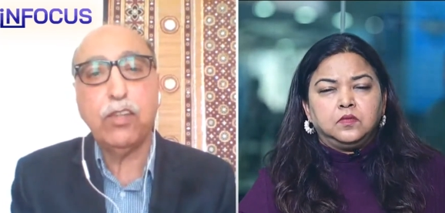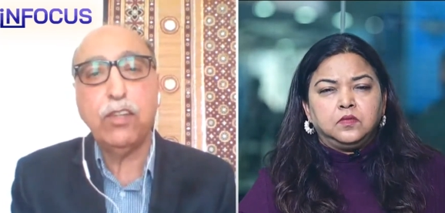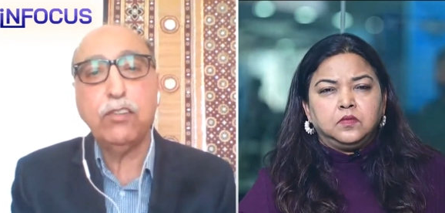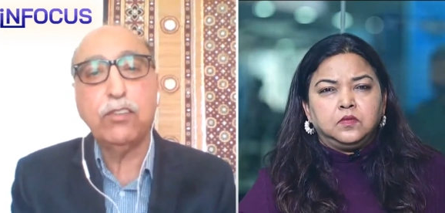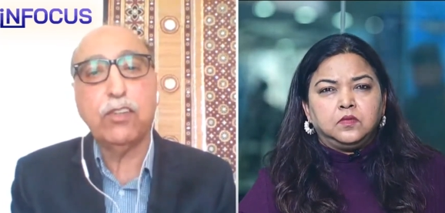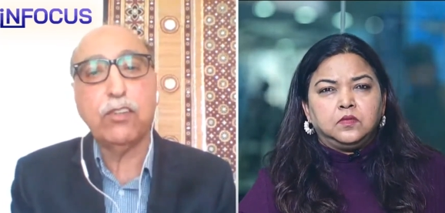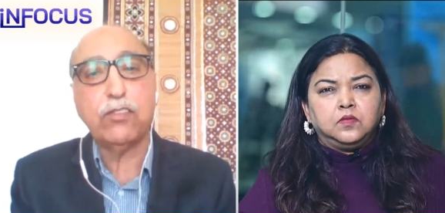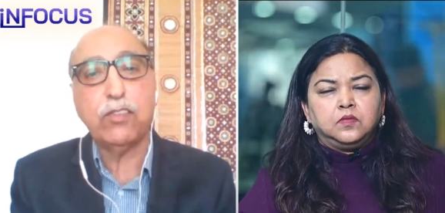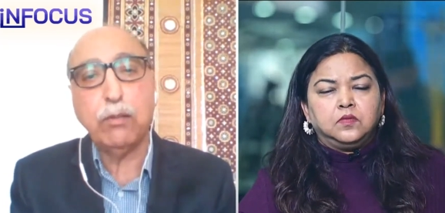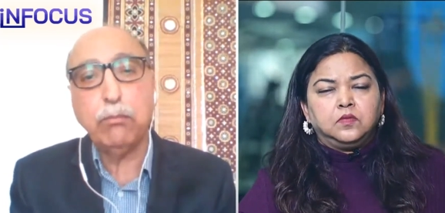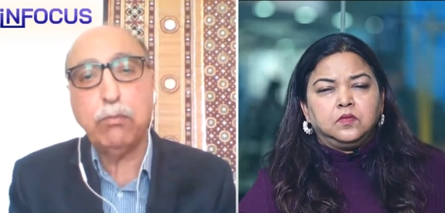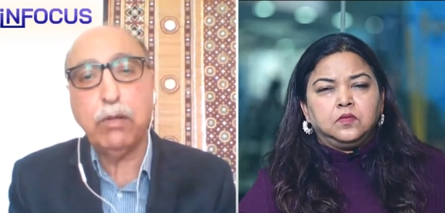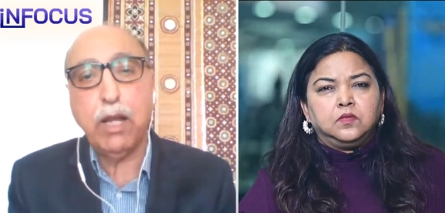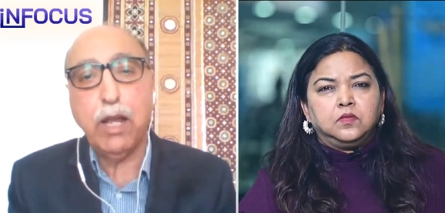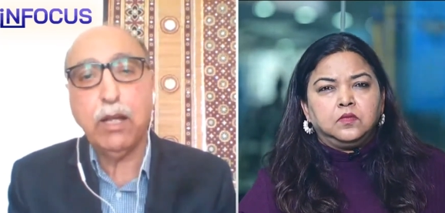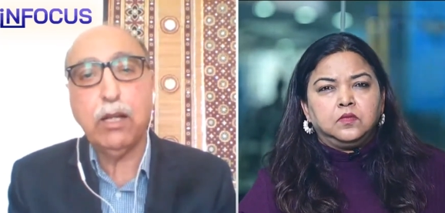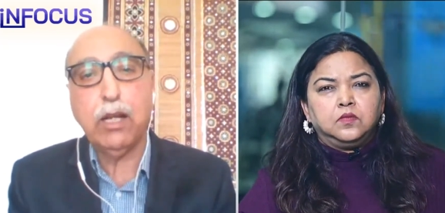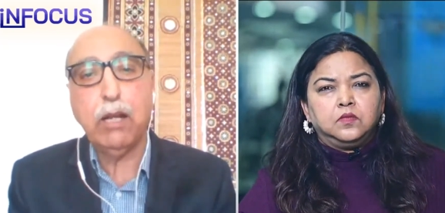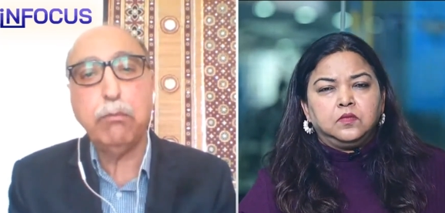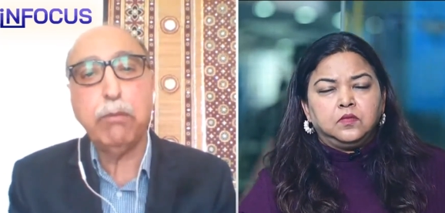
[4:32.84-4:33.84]
Speaker 1: since the Simla
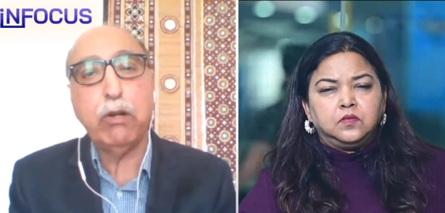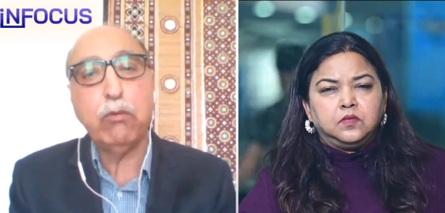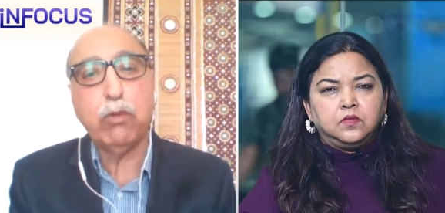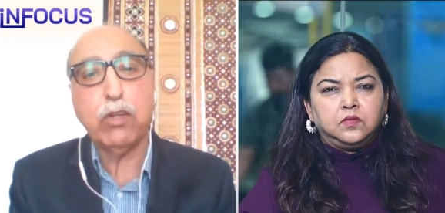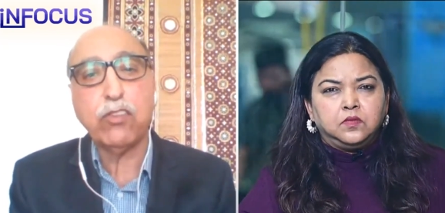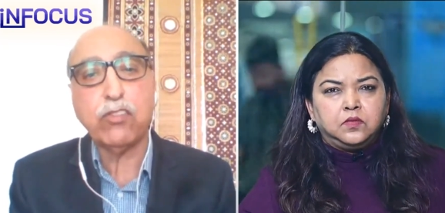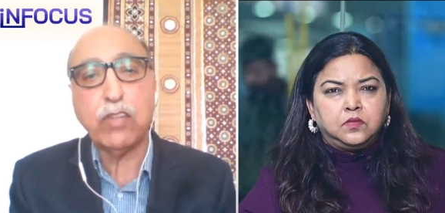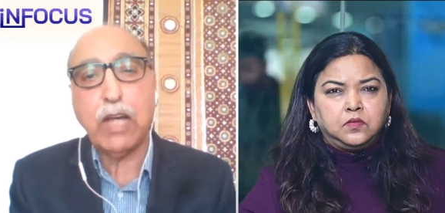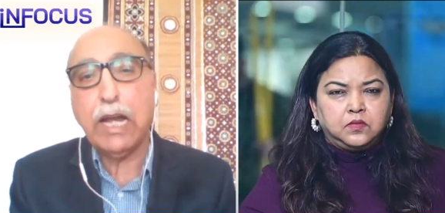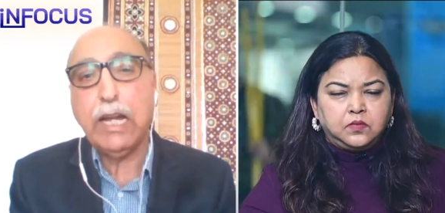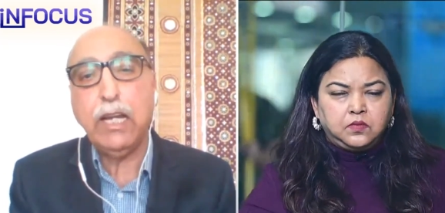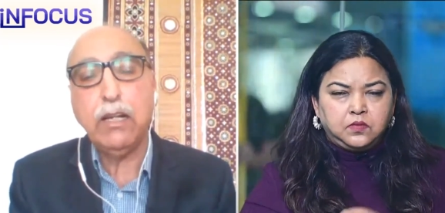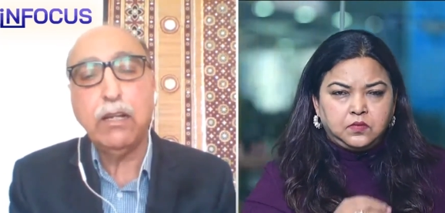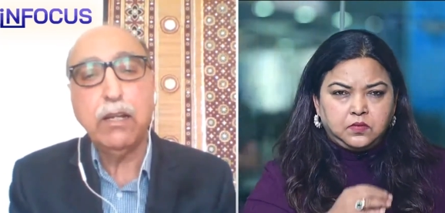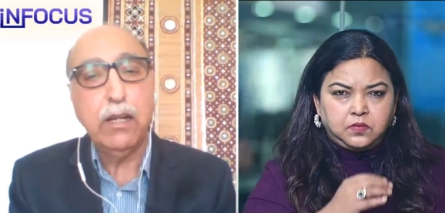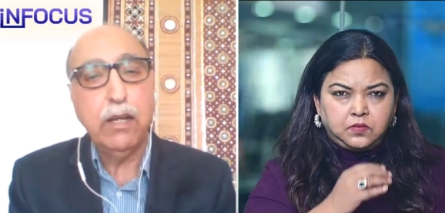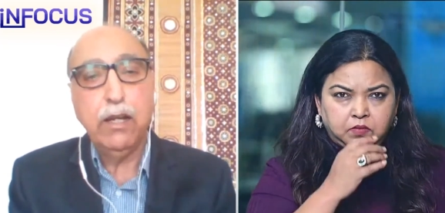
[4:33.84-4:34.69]
agreement was signed